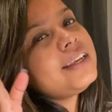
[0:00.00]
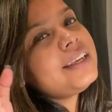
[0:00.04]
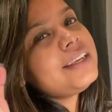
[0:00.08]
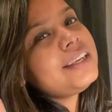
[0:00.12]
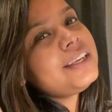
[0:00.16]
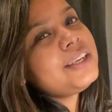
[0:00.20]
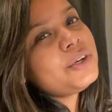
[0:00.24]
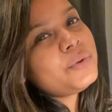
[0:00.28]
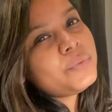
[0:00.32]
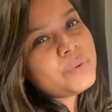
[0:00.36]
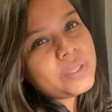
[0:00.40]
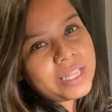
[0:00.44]

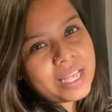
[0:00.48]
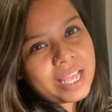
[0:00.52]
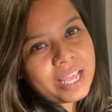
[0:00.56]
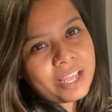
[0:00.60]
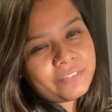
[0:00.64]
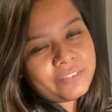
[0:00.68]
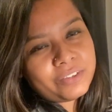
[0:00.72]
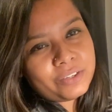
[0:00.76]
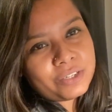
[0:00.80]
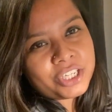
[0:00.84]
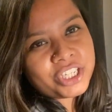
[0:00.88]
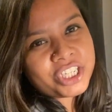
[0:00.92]
you will have
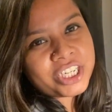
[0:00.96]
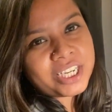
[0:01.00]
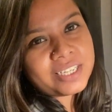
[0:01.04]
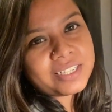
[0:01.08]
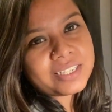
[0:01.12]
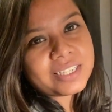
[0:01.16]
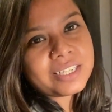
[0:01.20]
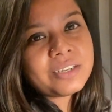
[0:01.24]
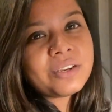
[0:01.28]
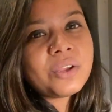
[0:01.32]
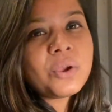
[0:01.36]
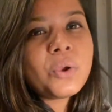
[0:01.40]
your
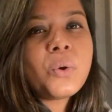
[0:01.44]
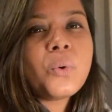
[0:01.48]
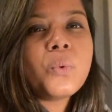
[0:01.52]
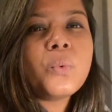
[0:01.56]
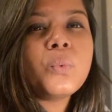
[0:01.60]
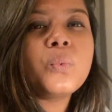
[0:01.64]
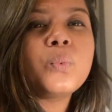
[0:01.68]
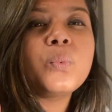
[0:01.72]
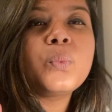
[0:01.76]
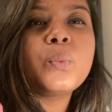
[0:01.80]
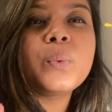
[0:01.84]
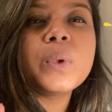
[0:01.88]
Schengen
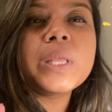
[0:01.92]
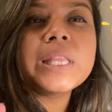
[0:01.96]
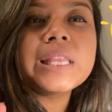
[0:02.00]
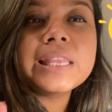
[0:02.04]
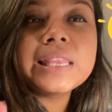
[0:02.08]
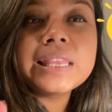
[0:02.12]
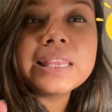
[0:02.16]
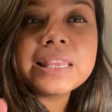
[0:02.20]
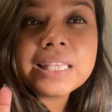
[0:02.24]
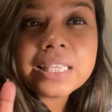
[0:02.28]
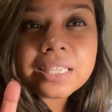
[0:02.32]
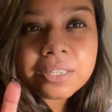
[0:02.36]

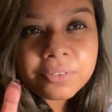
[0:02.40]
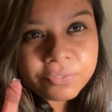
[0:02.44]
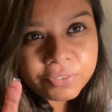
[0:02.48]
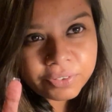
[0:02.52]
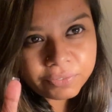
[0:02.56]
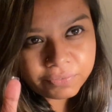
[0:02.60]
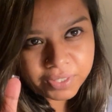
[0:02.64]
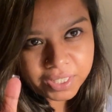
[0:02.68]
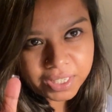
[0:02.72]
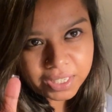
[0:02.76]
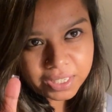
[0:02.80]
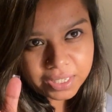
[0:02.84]
within
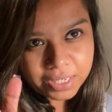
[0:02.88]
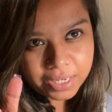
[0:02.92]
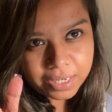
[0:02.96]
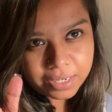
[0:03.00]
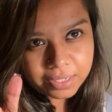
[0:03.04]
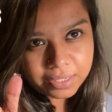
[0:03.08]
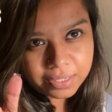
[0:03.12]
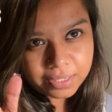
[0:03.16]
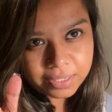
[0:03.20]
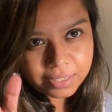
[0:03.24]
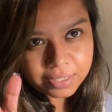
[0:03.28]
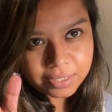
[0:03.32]
15
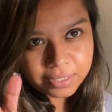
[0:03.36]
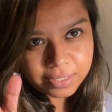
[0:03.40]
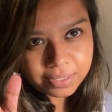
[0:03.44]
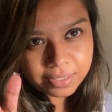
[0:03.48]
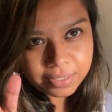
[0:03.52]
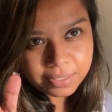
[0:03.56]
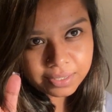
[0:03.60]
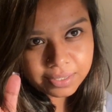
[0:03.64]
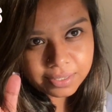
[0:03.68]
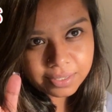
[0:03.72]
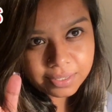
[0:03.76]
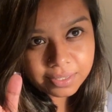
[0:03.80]

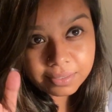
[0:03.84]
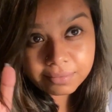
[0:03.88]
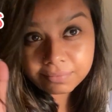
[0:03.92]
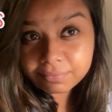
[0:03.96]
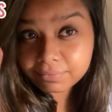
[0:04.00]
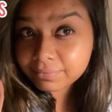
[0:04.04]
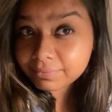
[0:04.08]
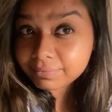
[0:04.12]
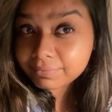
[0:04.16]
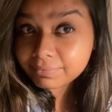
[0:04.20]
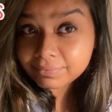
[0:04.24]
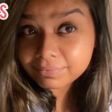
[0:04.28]
days.
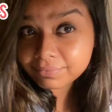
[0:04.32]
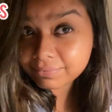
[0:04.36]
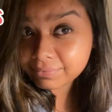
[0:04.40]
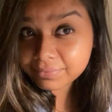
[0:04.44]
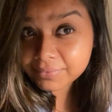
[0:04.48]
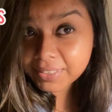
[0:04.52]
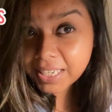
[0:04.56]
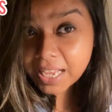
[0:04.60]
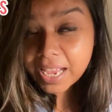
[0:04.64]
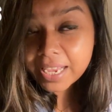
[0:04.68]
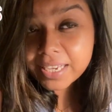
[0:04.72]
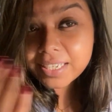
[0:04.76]

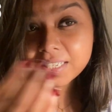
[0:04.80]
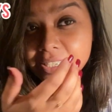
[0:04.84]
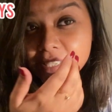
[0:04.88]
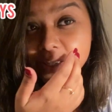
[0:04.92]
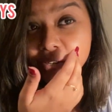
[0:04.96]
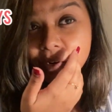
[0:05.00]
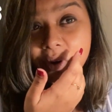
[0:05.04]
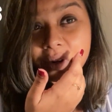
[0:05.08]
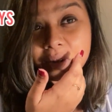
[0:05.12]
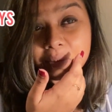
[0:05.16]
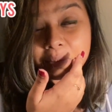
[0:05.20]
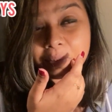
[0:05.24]
I just
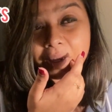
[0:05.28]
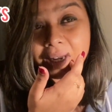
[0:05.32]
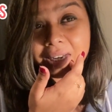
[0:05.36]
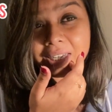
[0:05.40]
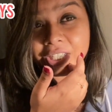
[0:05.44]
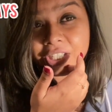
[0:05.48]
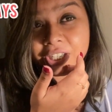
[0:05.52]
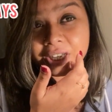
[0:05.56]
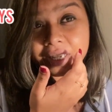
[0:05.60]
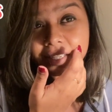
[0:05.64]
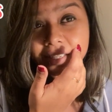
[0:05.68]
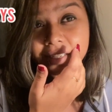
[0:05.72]
got my
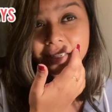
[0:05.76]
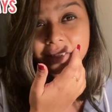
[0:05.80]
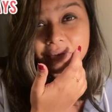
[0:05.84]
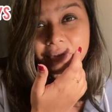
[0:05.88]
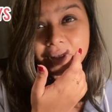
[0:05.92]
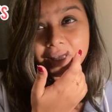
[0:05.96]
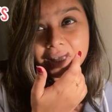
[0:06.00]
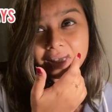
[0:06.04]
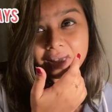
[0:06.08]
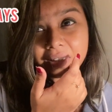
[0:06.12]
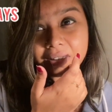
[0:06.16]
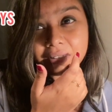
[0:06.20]
Schengen
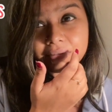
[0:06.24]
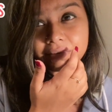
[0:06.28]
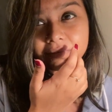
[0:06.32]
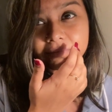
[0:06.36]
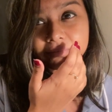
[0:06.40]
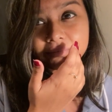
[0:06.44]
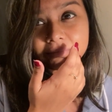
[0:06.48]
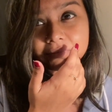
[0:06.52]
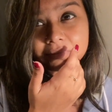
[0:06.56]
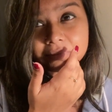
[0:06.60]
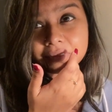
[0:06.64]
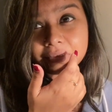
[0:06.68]

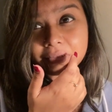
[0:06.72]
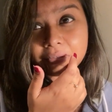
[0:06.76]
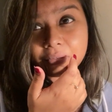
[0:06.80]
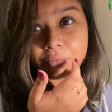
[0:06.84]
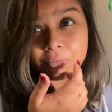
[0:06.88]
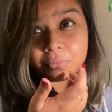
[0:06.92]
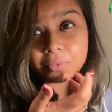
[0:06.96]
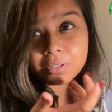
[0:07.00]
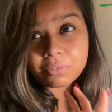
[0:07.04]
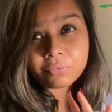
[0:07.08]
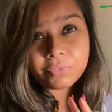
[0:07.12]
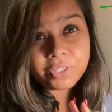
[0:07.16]

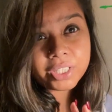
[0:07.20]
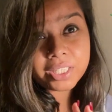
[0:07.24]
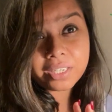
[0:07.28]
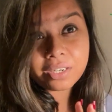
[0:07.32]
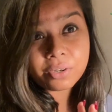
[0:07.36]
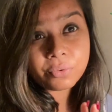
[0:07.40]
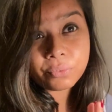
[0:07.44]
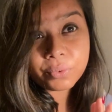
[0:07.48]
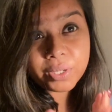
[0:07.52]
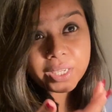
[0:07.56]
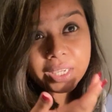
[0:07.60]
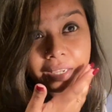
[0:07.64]
within a
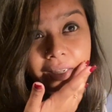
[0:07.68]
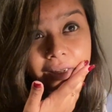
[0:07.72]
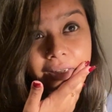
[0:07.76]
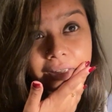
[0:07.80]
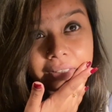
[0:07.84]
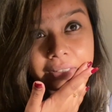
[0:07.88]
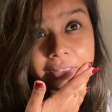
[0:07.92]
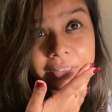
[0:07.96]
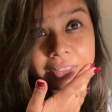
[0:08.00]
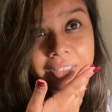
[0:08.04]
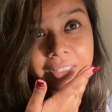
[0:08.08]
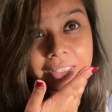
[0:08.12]
week.
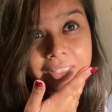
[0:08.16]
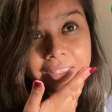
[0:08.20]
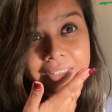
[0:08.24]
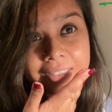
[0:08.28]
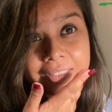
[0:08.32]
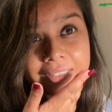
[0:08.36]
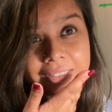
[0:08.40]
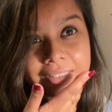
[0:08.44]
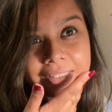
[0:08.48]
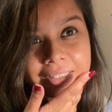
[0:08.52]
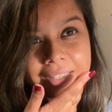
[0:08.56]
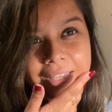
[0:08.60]

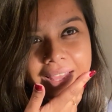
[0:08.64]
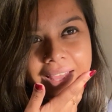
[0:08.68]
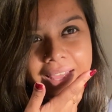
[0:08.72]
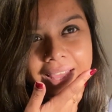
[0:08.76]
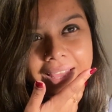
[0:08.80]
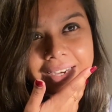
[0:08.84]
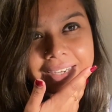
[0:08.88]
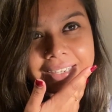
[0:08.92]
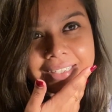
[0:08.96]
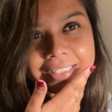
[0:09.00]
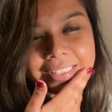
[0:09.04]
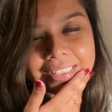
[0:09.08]

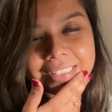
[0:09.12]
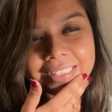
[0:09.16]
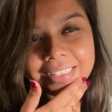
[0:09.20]
And